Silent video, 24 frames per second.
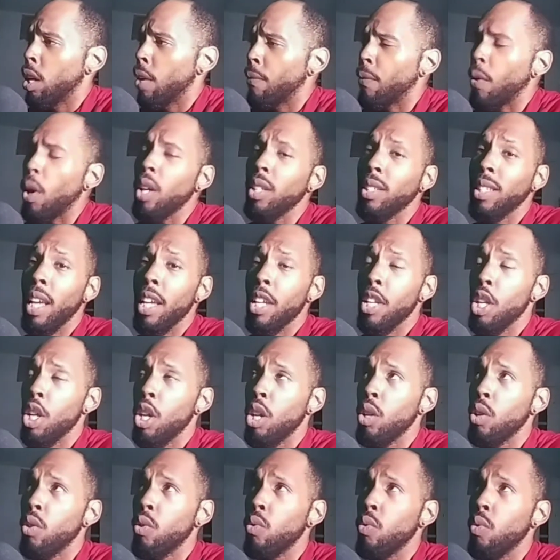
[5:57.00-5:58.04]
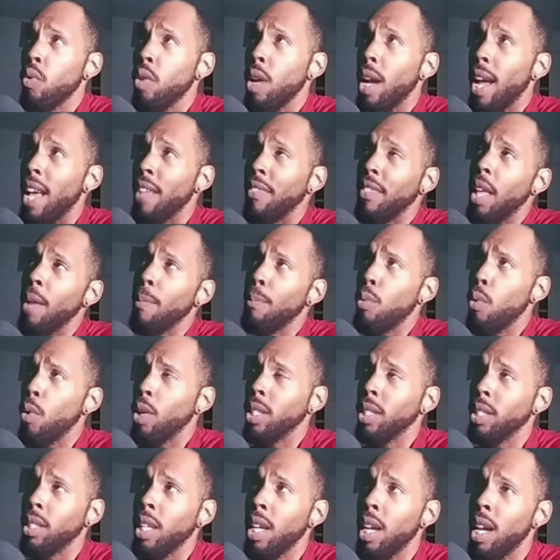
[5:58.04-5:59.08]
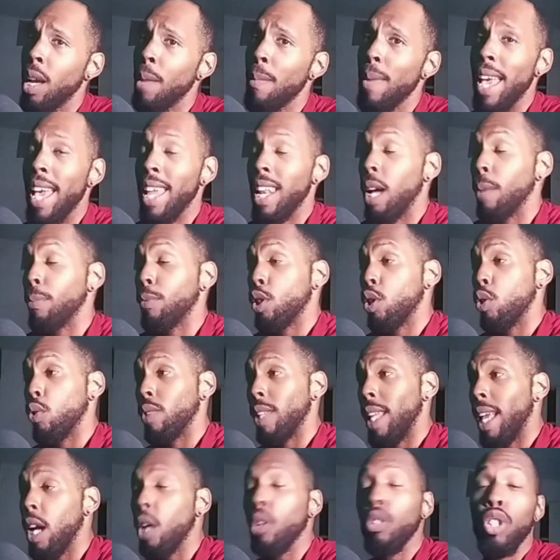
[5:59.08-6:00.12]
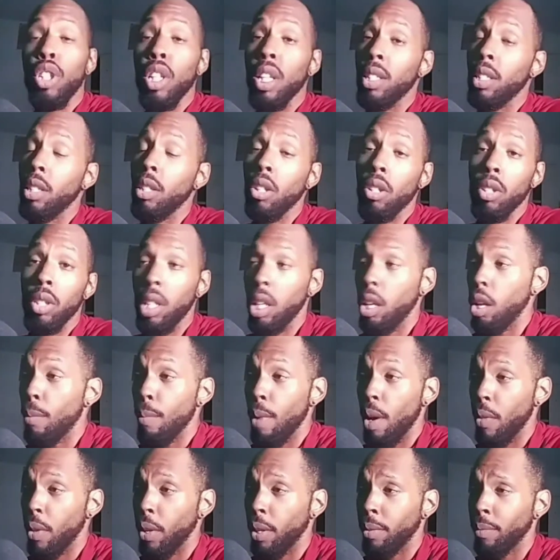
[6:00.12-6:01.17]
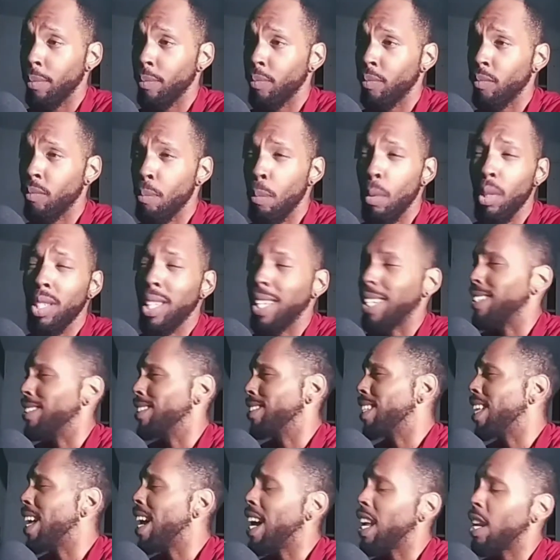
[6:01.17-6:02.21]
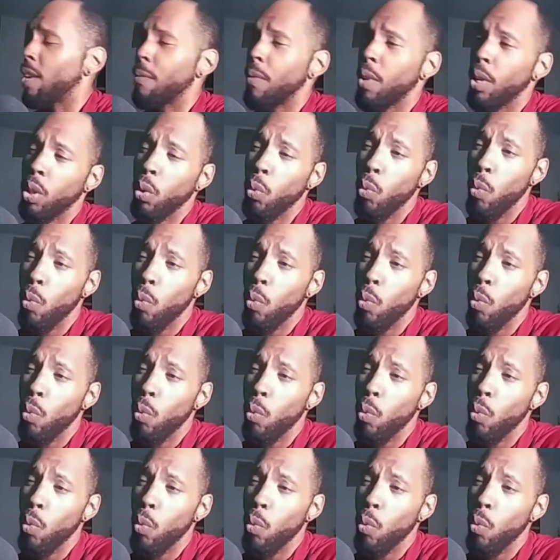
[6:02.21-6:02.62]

Far as I know, at that point in time and up till now, she is still a single mother. Much like a lot of other